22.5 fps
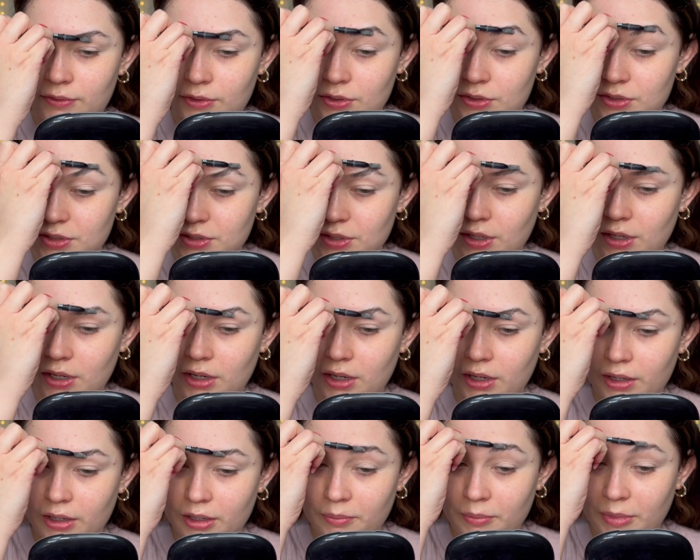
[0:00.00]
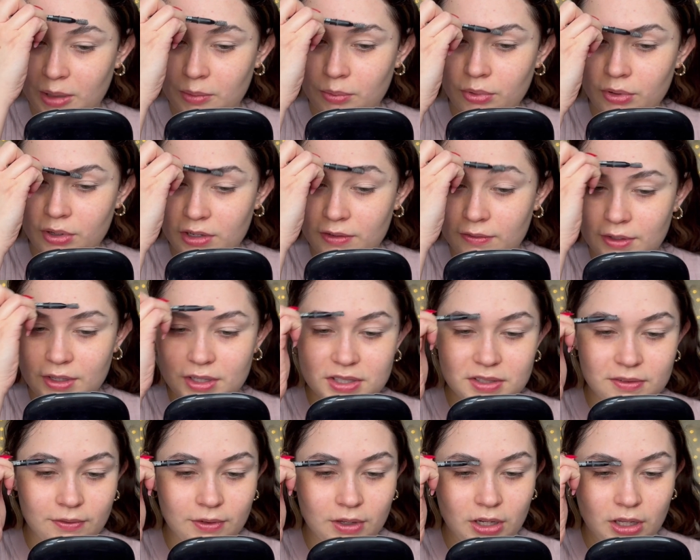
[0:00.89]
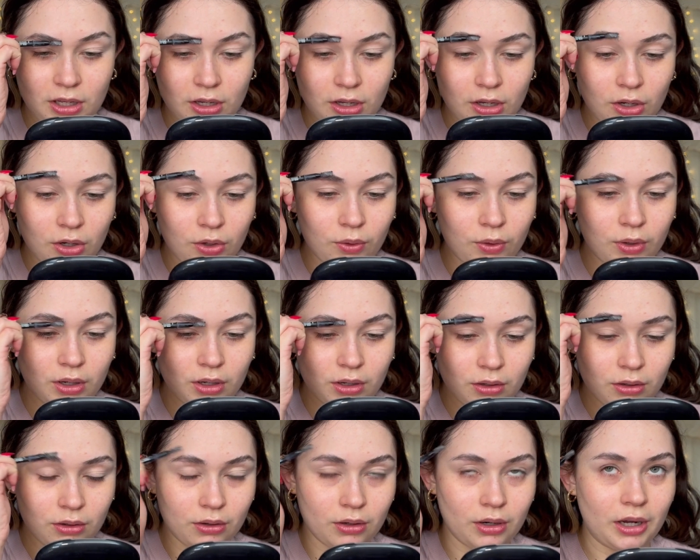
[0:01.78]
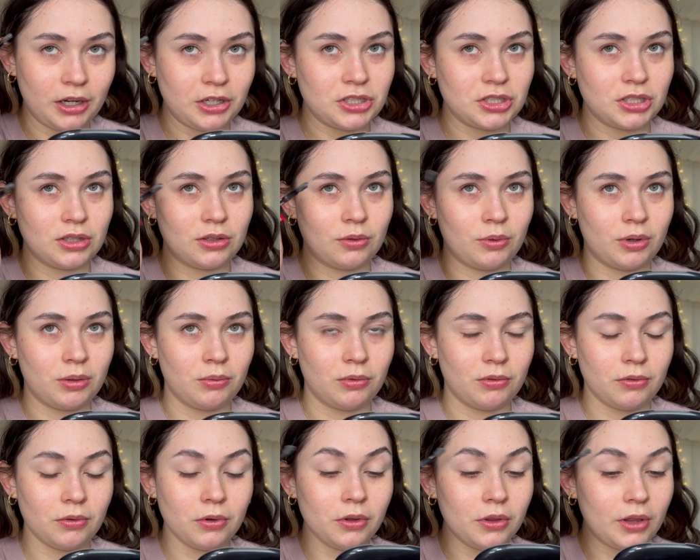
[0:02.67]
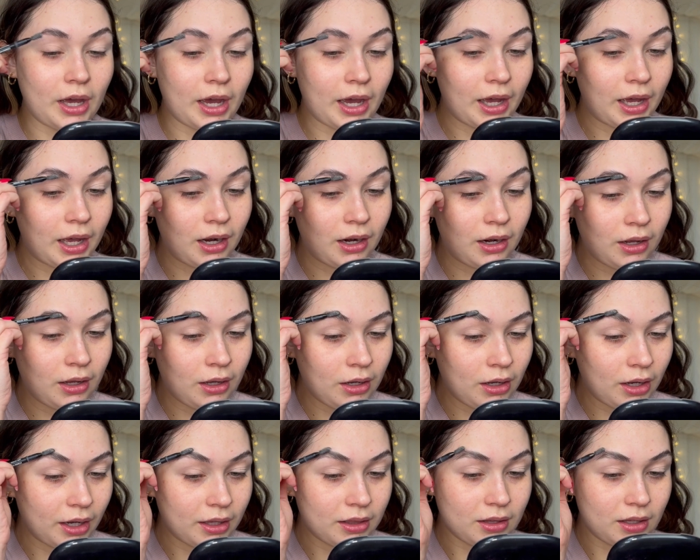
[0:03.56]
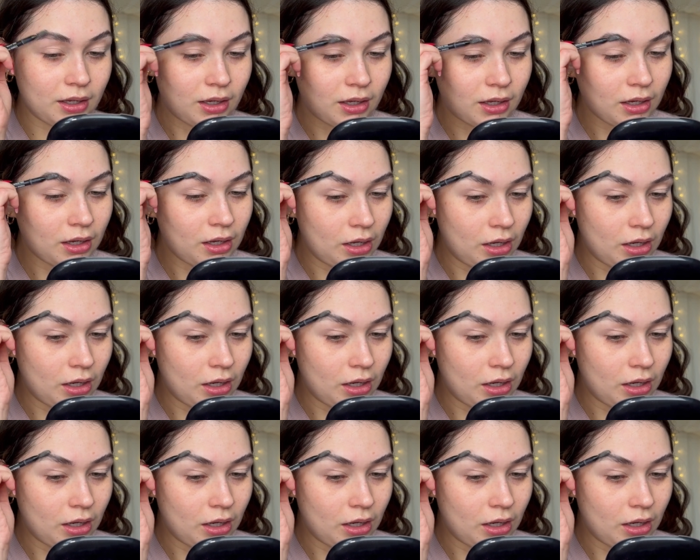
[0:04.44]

you saw my previous video, or actually the one before that, I think,